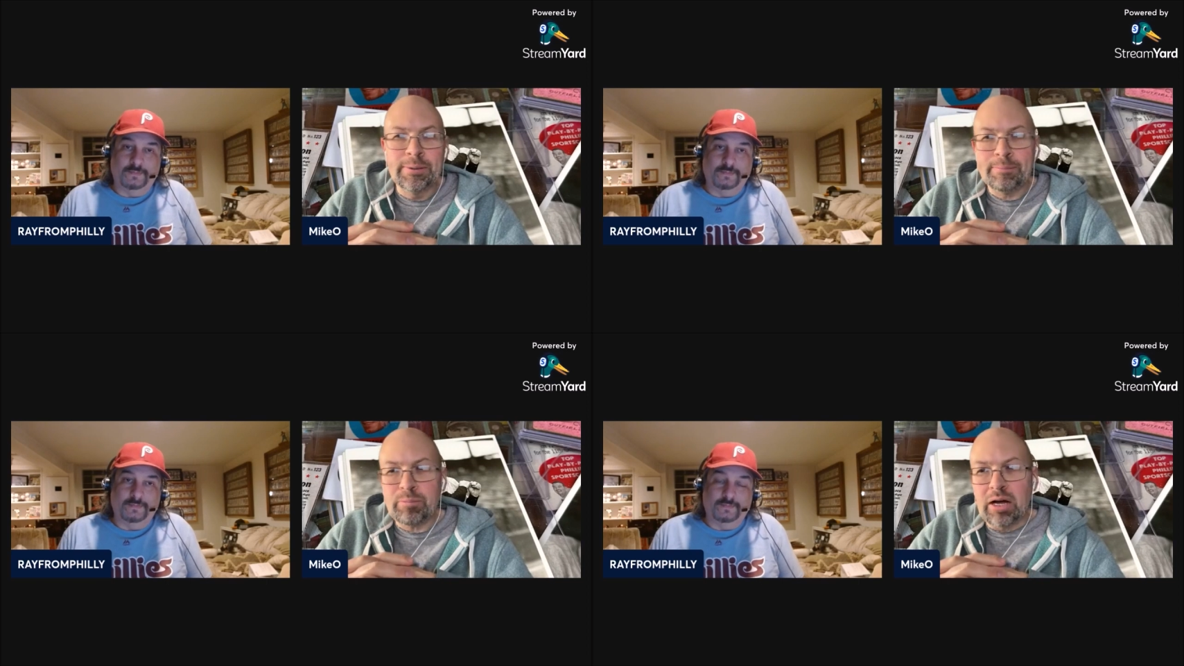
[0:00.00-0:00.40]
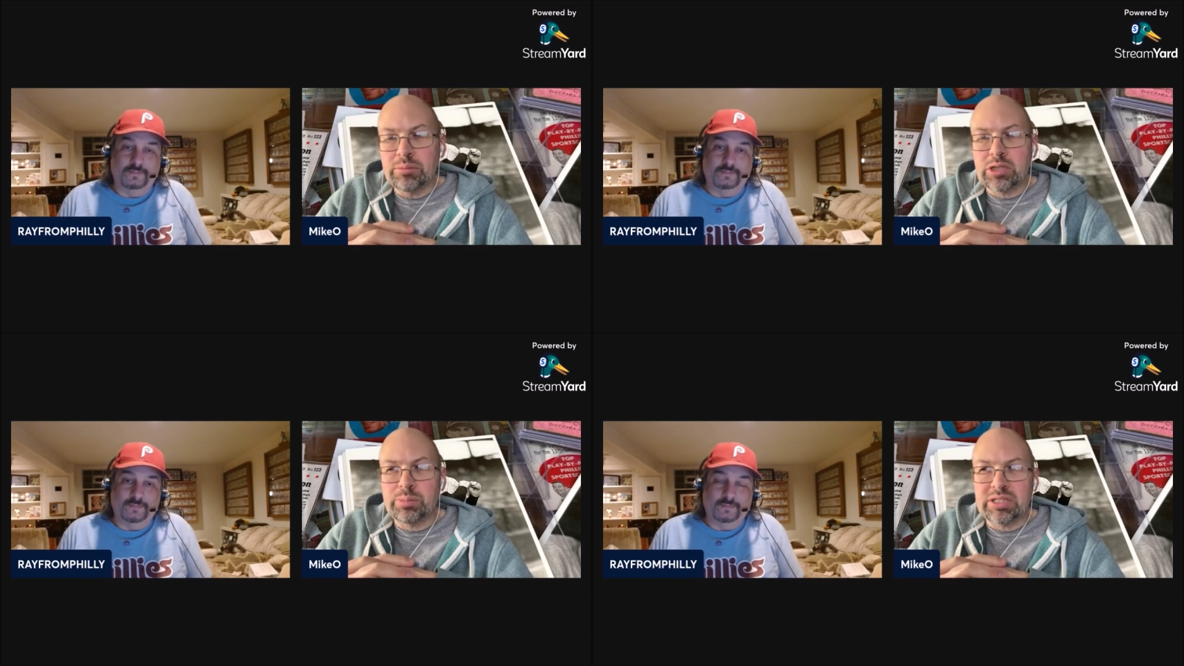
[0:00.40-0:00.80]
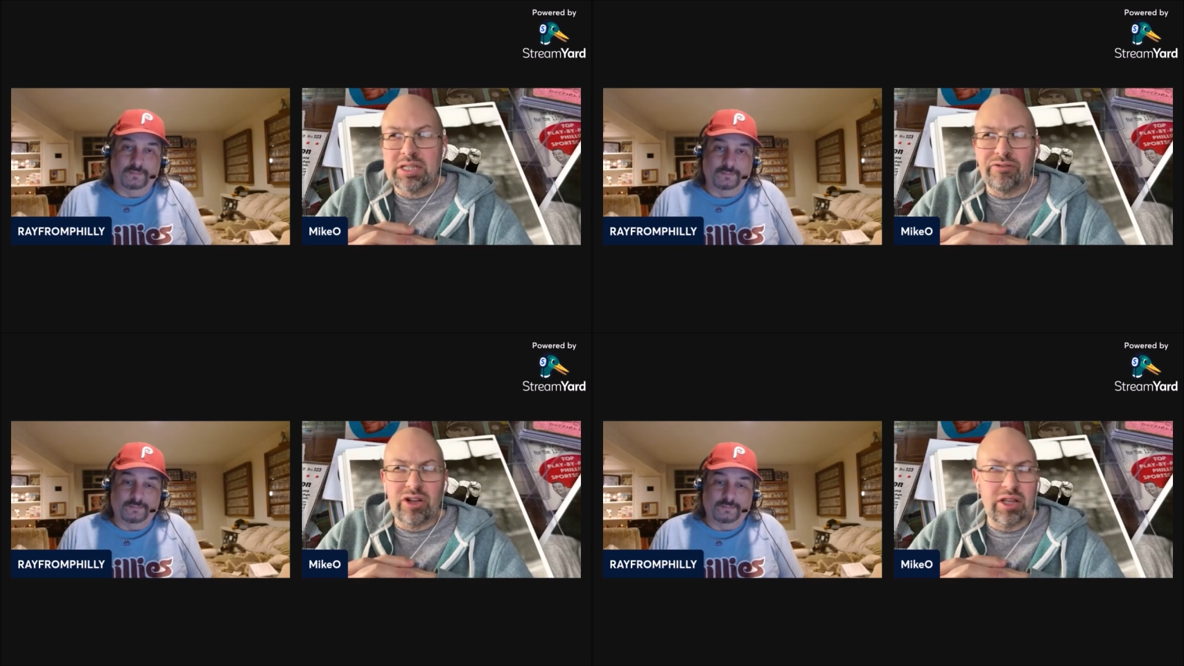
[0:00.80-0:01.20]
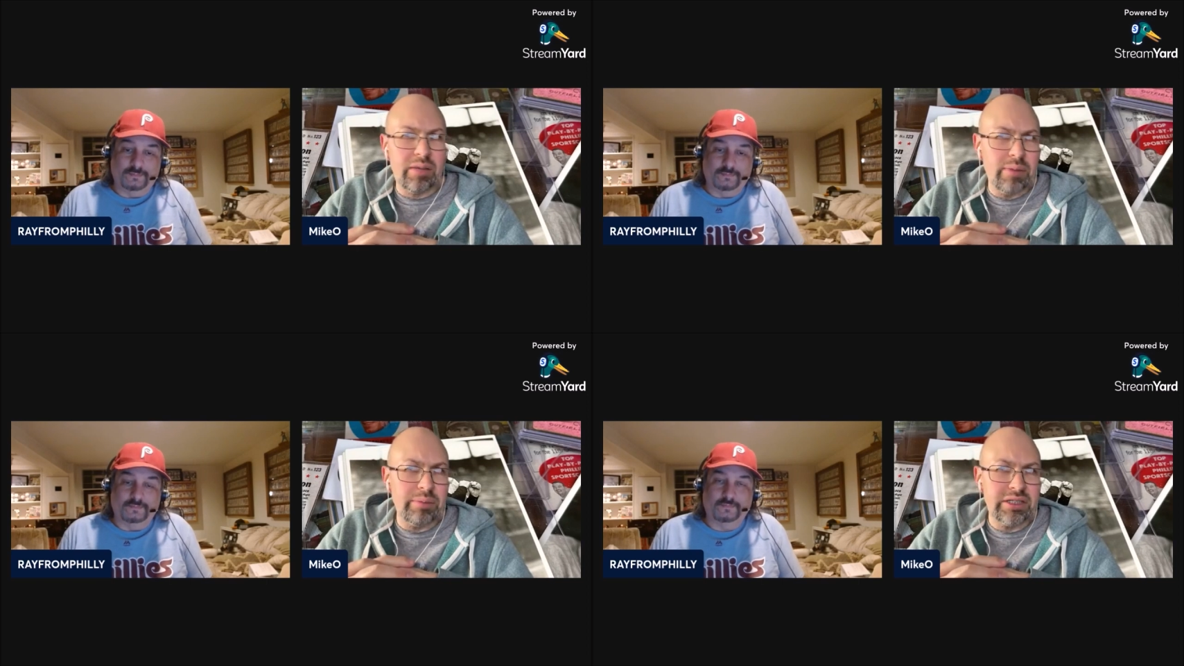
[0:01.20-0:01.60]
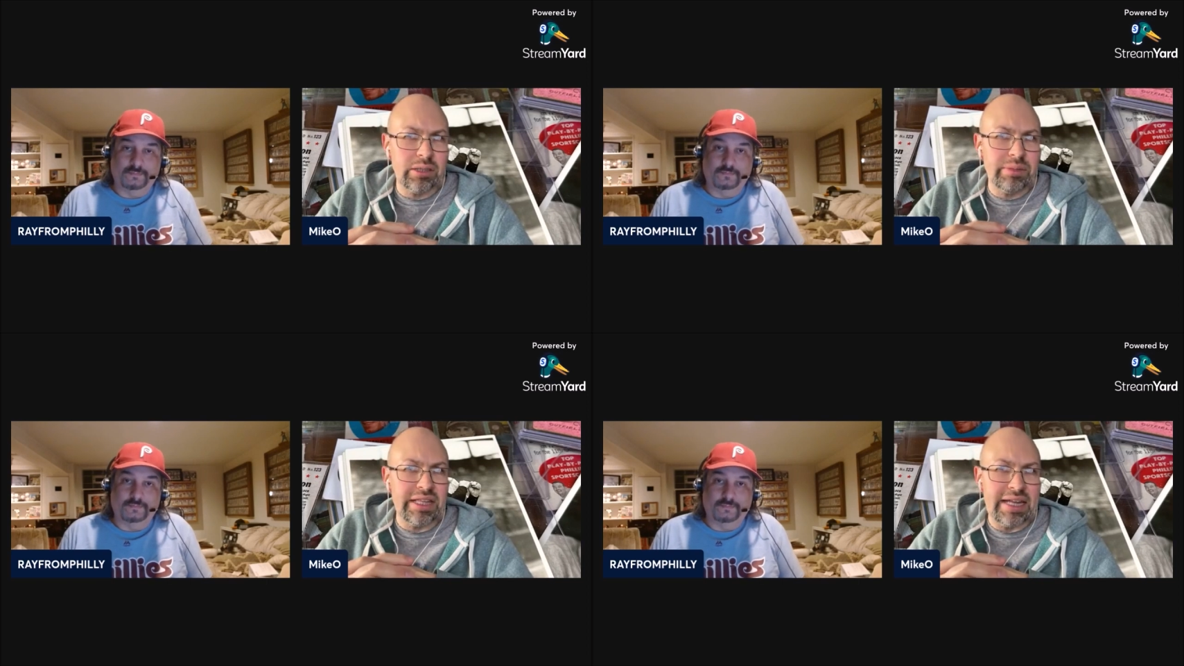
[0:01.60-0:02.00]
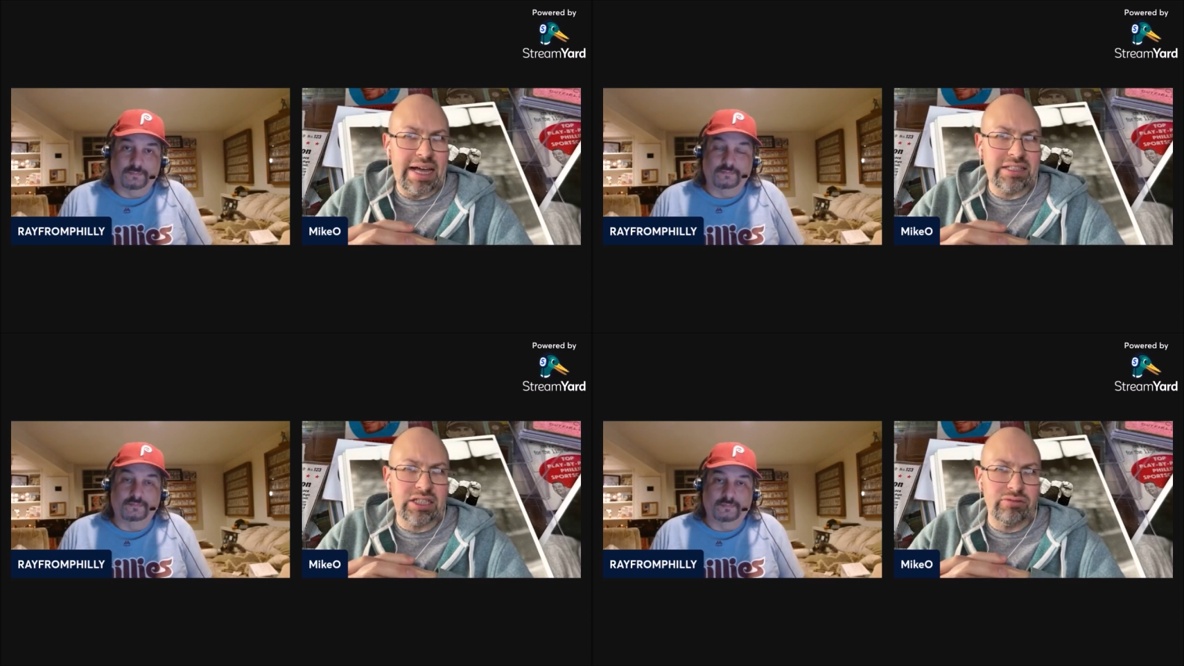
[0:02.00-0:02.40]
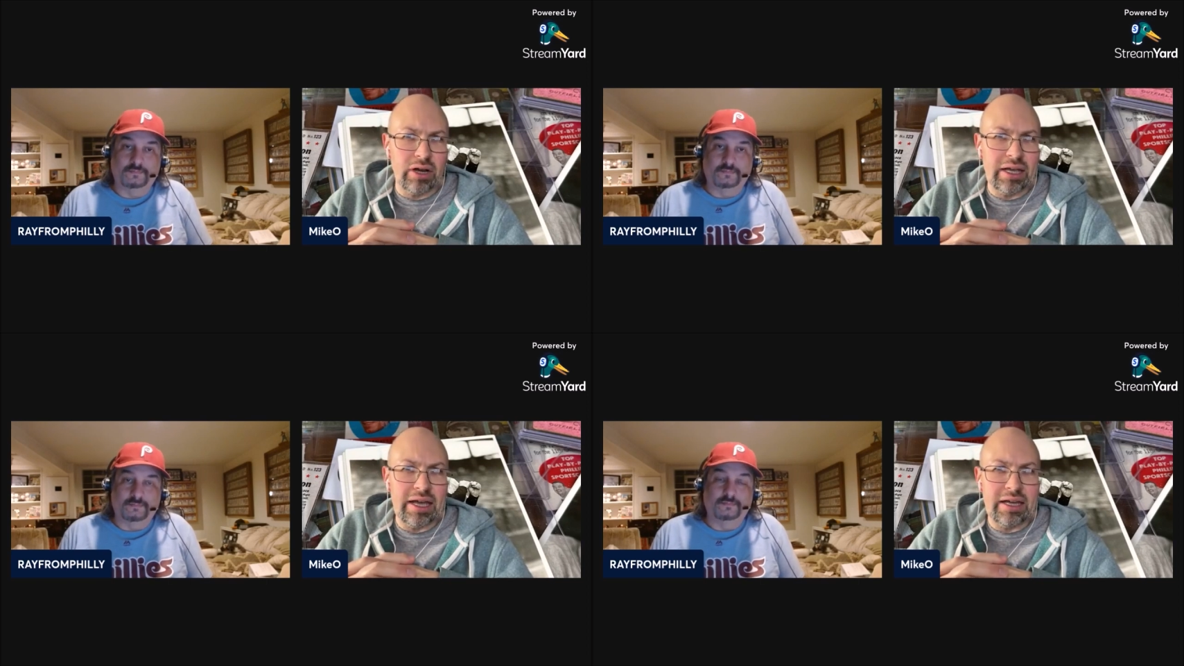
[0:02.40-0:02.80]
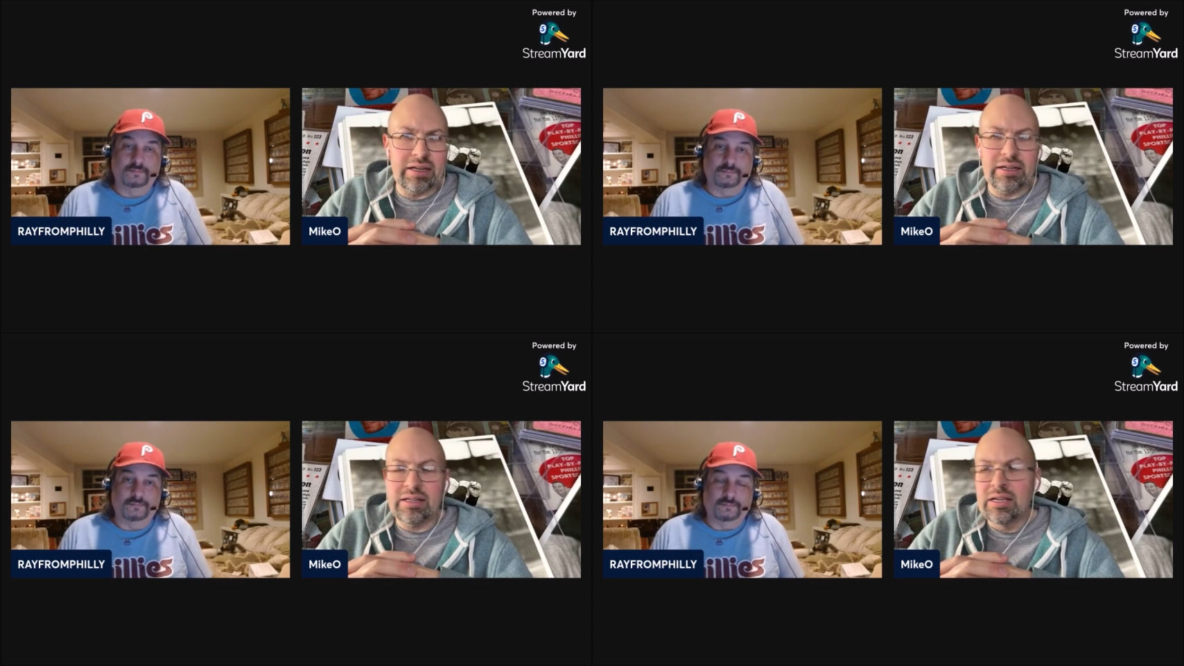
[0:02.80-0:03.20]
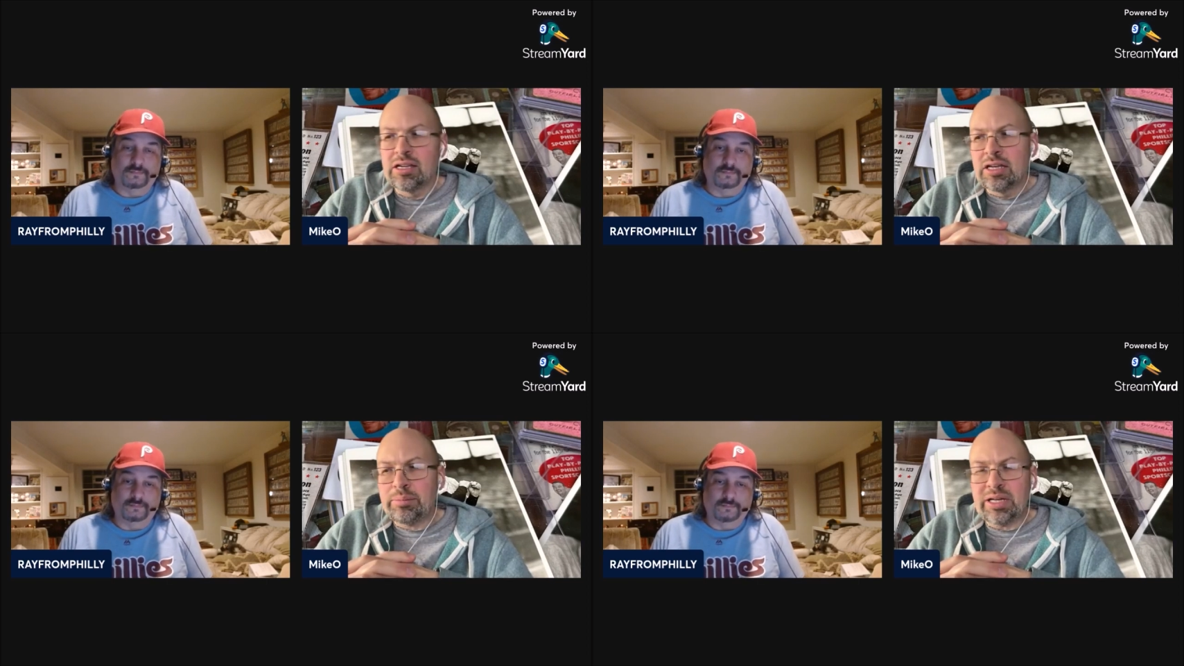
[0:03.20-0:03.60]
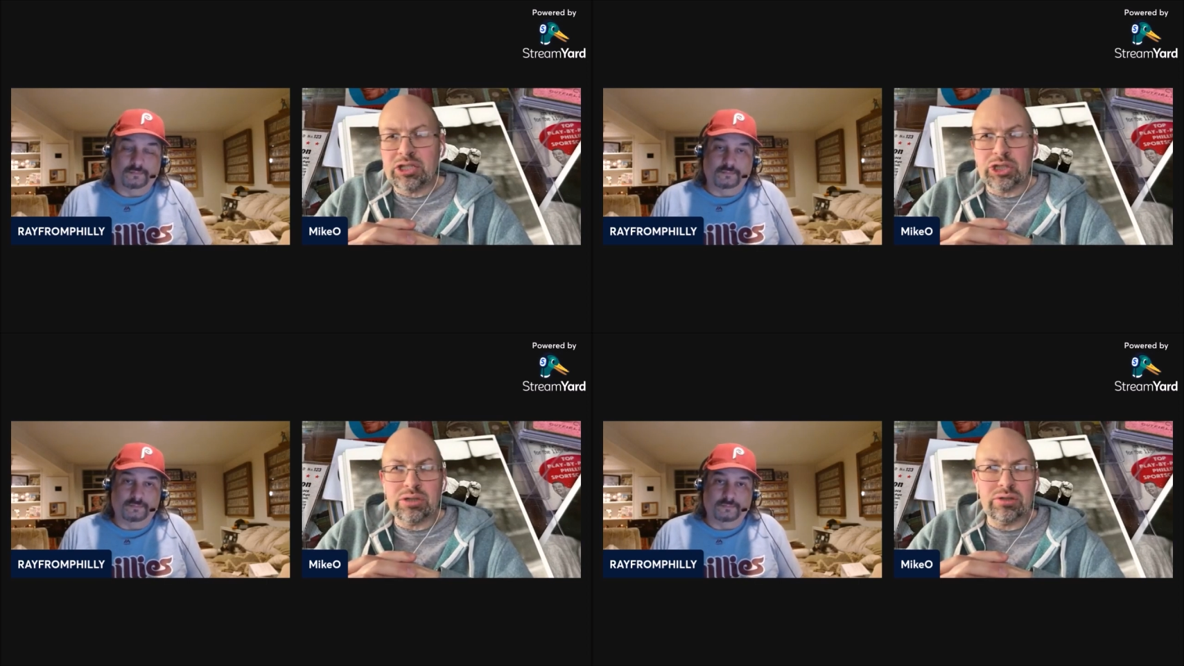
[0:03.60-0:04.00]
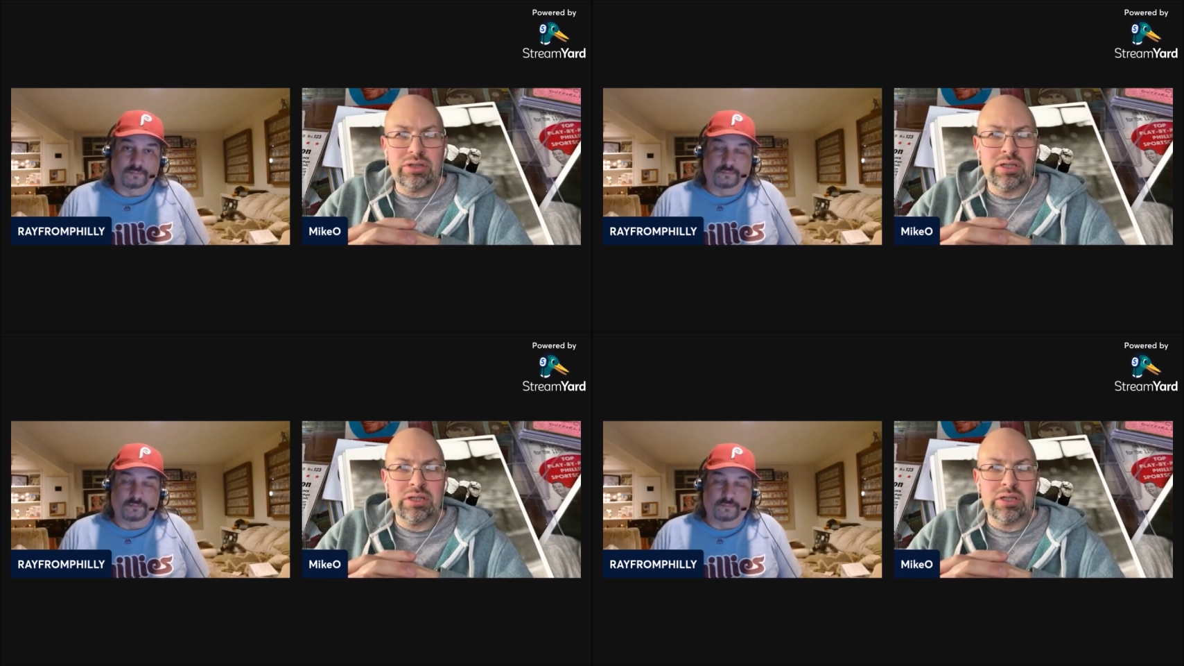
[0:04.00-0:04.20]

Speaker 1: Um, specifically, maybe some of the nasty right-handed pitchers.